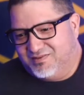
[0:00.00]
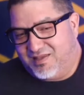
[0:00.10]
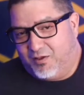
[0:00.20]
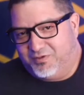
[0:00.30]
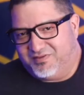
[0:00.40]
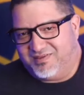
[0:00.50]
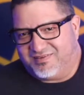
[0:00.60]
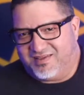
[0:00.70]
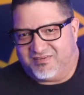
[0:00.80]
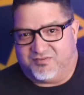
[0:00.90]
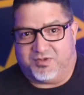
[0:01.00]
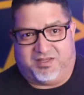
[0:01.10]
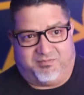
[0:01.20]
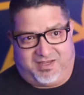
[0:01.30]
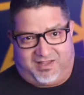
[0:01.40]
CSS
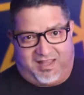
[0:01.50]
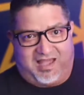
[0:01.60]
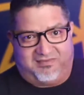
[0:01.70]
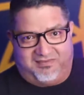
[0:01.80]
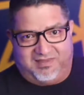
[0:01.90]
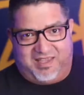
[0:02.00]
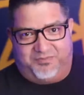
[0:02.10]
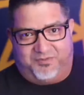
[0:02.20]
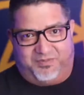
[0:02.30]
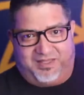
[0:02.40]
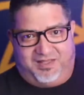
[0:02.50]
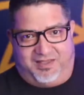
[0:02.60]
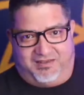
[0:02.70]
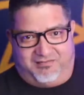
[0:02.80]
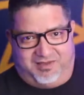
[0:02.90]
3, my class names would be
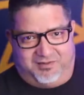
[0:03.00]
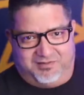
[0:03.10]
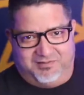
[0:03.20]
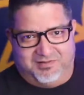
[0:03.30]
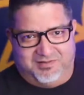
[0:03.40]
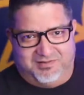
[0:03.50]
like, you know,